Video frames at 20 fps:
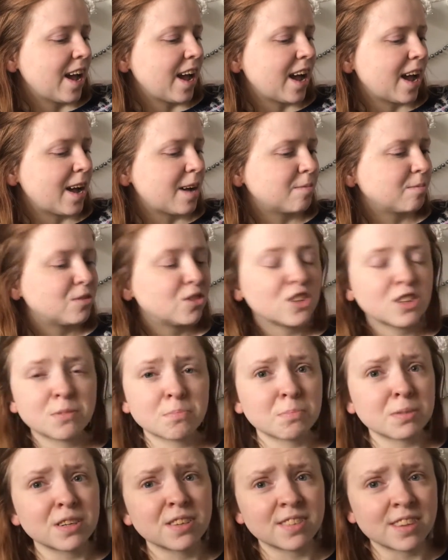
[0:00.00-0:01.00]
um,
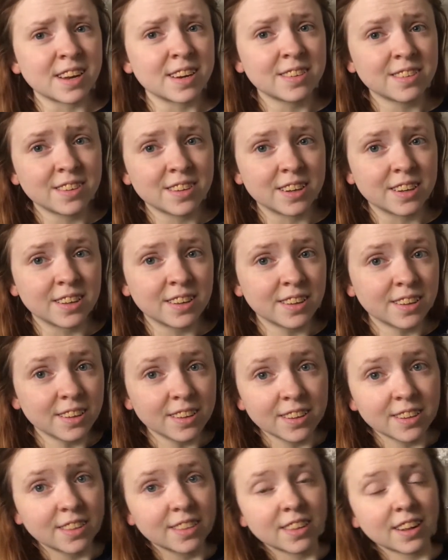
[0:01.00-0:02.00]
just pretending
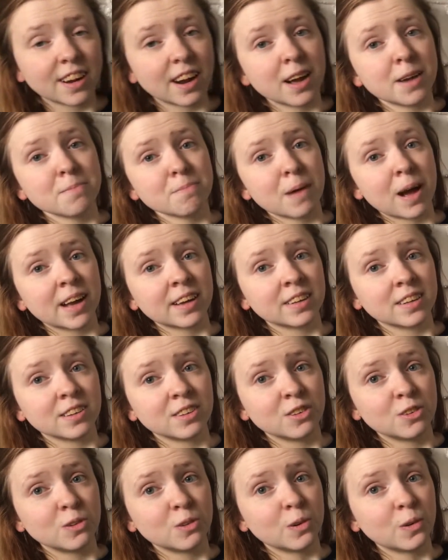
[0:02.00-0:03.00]
that I'm back in
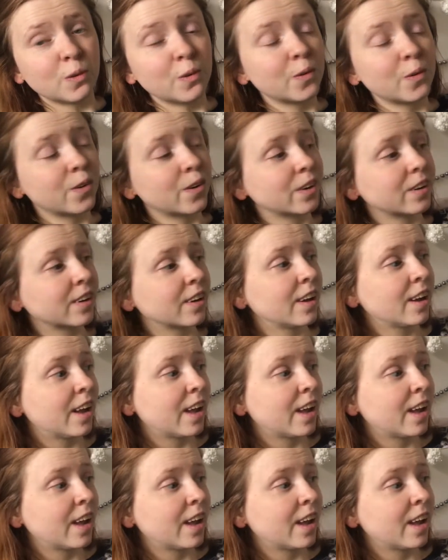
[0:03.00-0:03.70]
New York